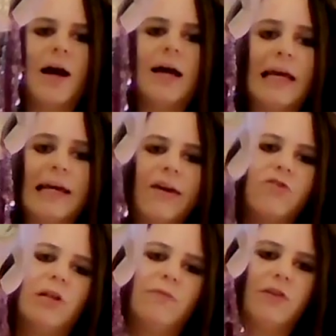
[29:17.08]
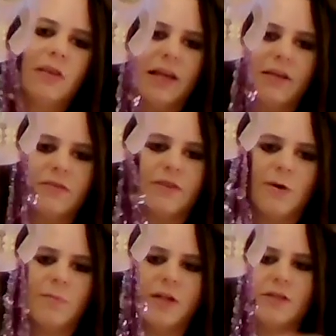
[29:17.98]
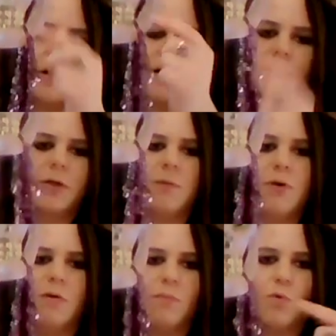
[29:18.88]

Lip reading: I like how they're different links though, because I'm going to put